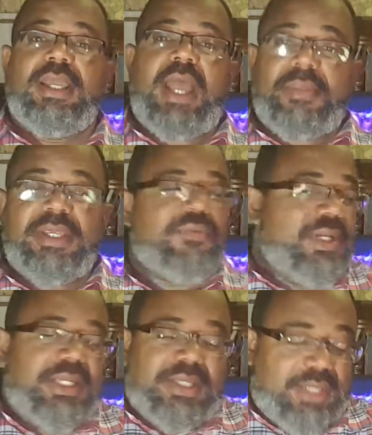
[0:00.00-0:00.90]
I mean,
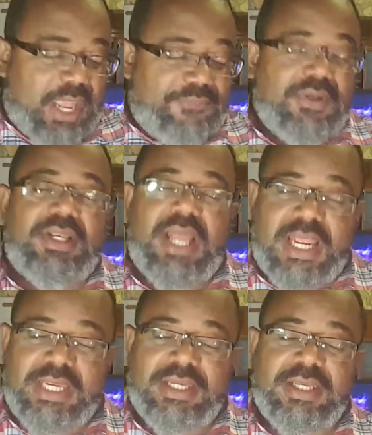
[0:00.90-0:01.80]
really, I feel
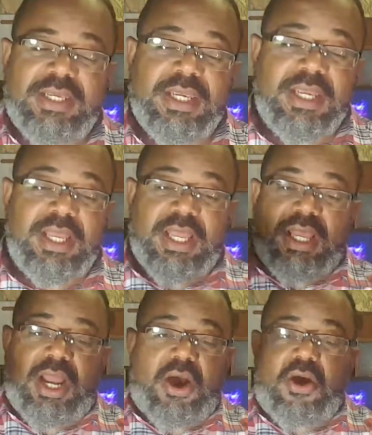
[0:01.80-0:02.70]
like
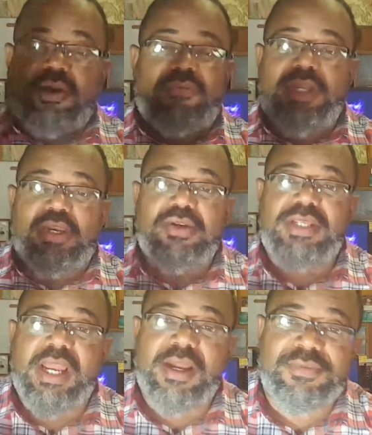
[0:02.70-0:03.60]
all the videos
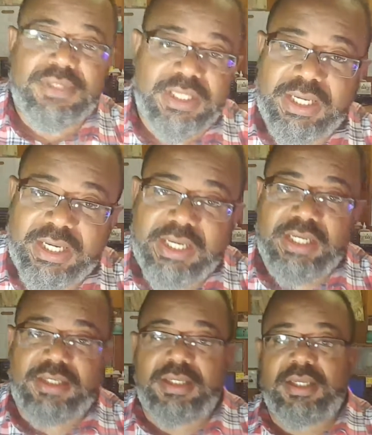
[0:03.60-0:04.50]
that I've
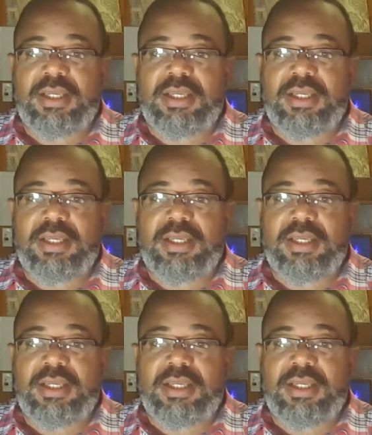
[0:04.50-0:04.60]
seen,